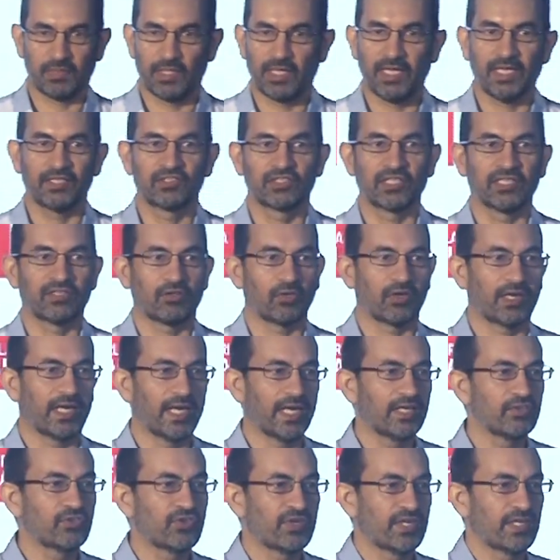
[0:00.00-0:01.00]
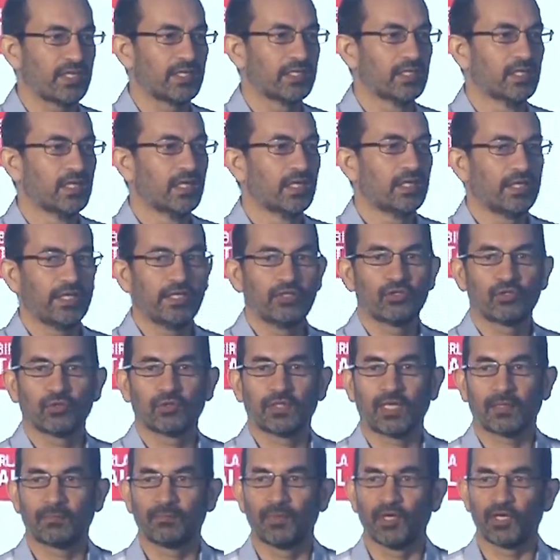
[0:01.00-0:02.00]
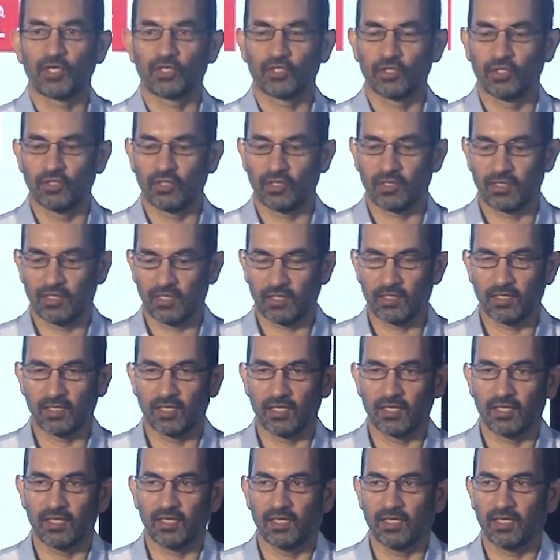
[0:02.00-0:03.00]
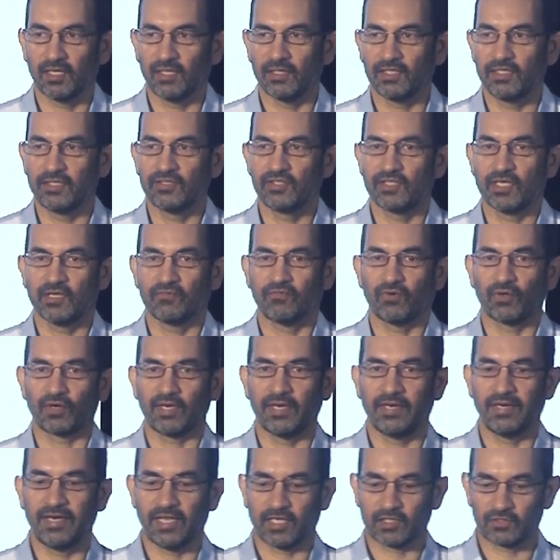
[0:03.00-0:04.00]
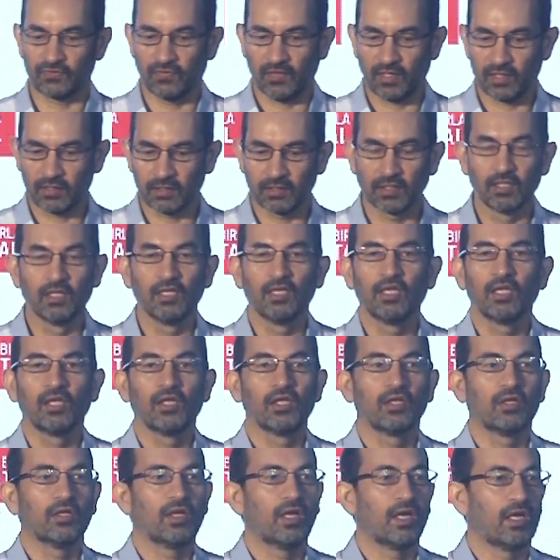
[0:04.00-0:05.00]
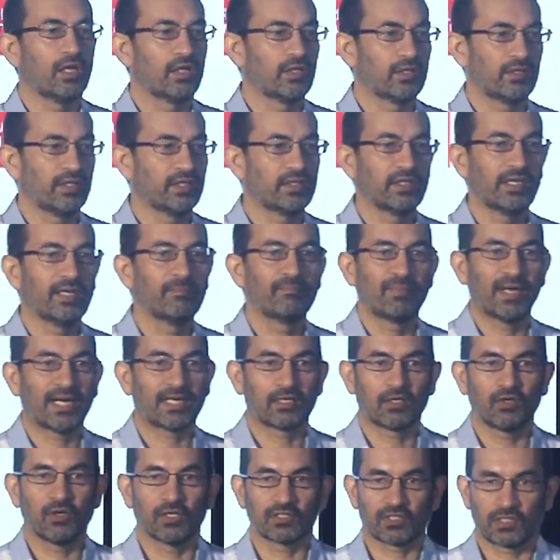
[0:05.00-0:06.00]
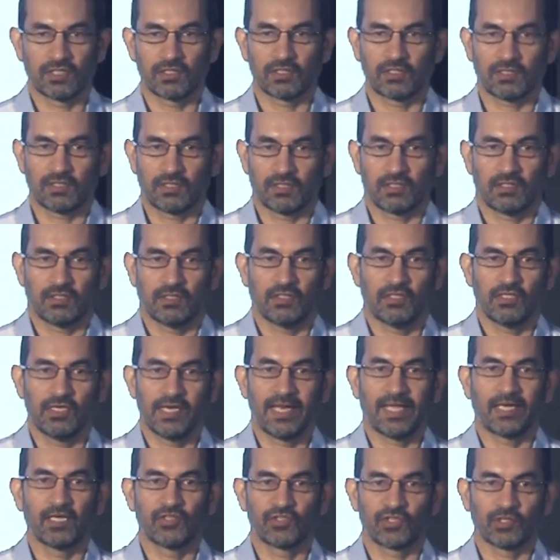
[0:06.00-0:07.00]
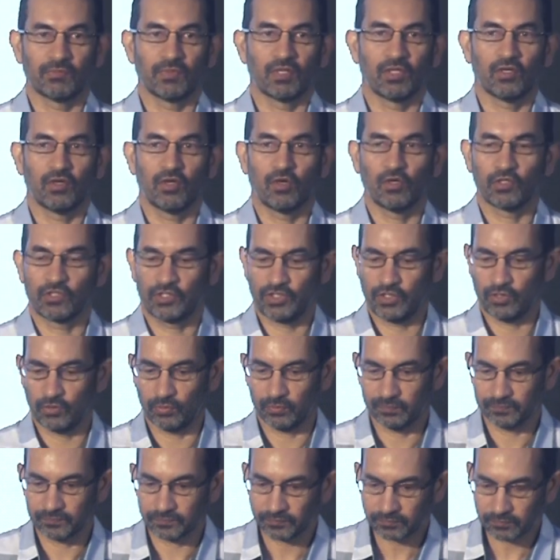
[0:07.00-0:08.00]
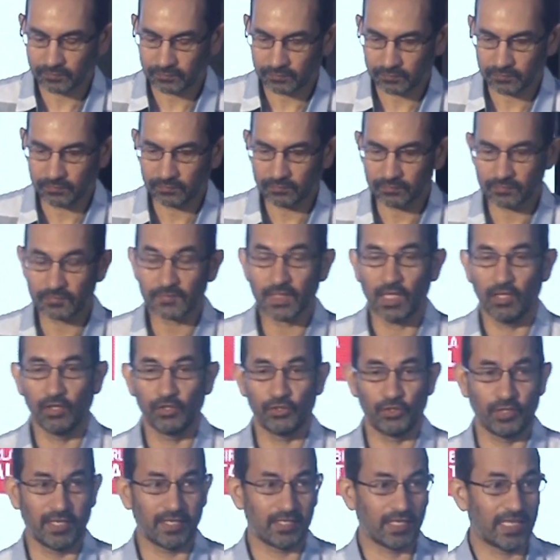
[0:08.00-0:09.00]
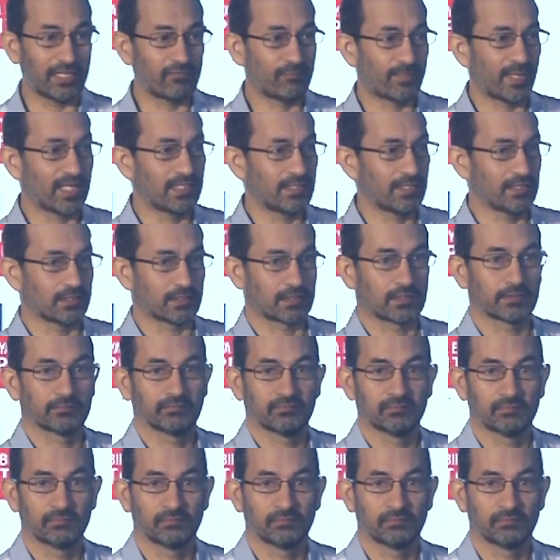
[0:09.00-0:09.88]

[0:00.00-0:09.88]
exit or entry into that particular ETF or index fund, the impact cost is negligible or zero. You get live prices.